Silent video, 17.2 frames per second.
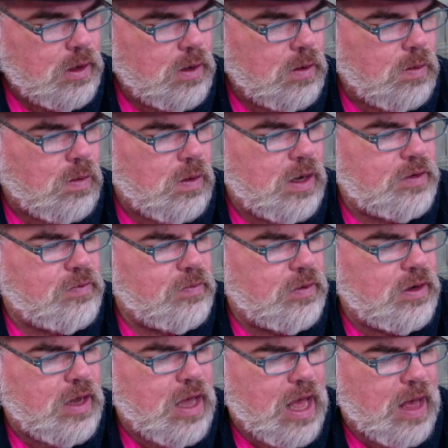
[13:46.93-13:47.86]
What
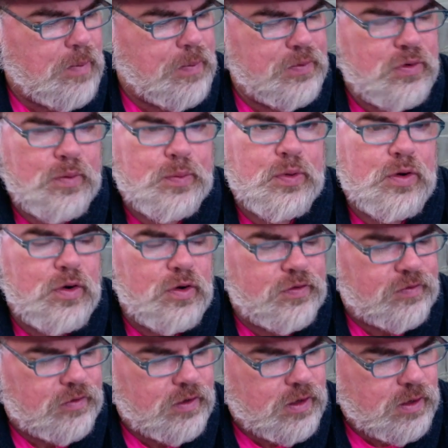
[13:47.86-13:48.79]
will happen to
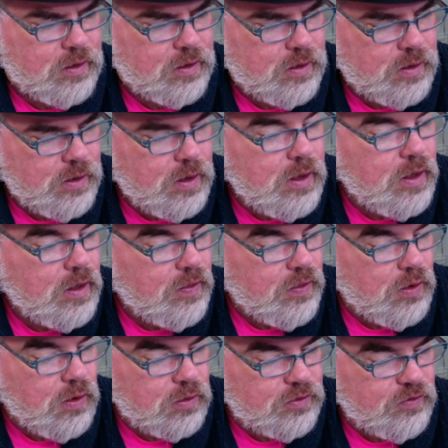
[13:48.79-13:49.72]
Percy?
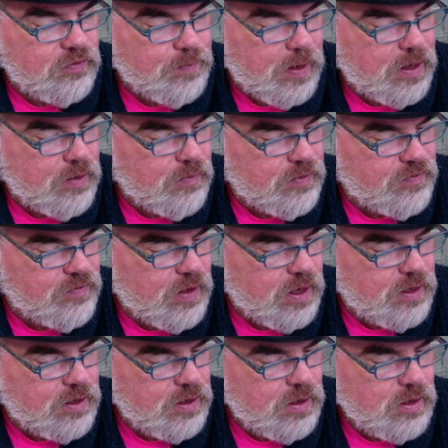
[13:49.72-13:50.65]
the oldest penguin
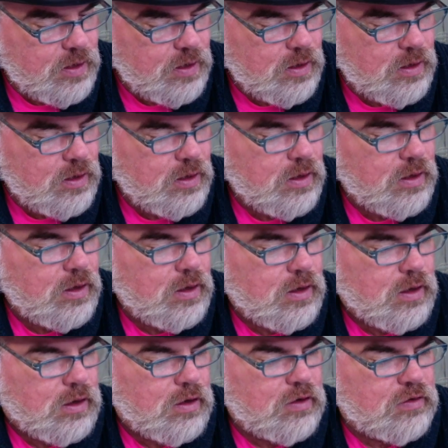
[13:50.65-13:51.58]
said,
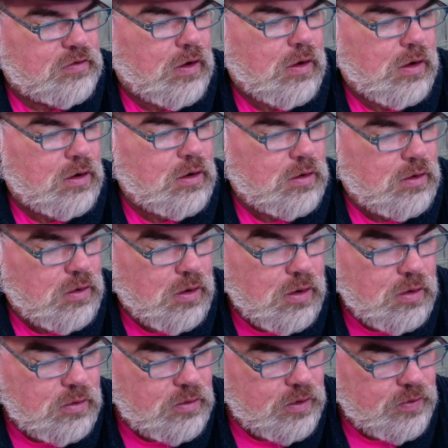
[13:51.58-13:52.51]
He's all
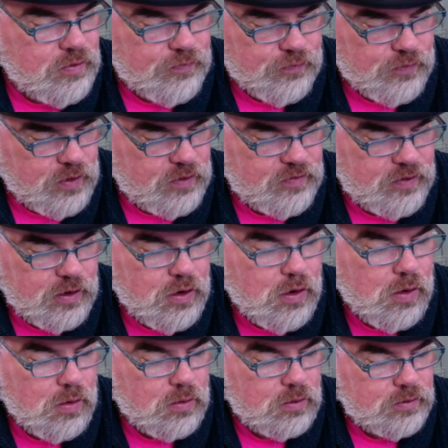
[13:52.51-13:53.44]
alone in the freezing
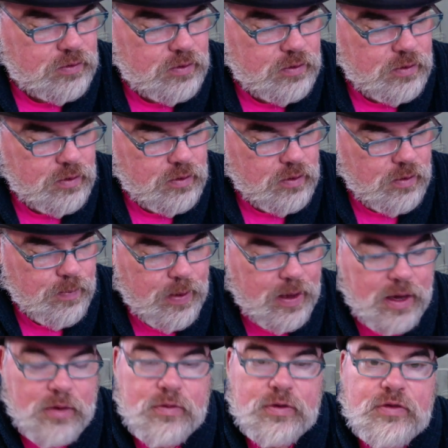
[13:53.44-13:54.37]
cold. The
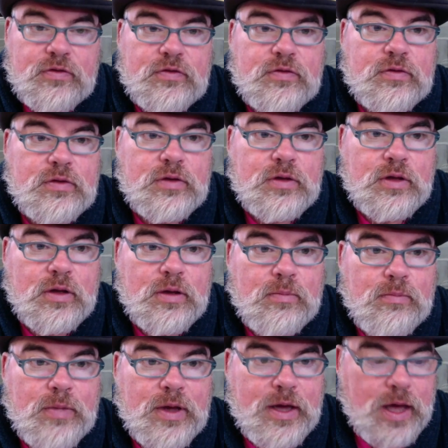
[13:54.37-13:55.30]
penguins
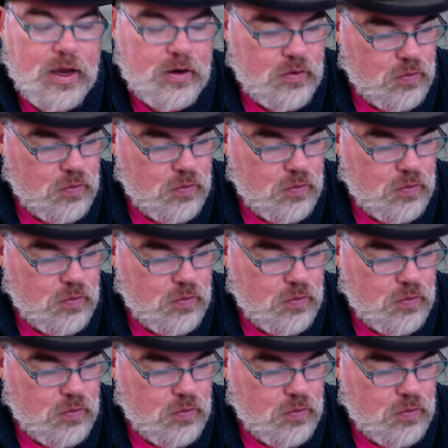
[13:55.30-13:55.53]
began to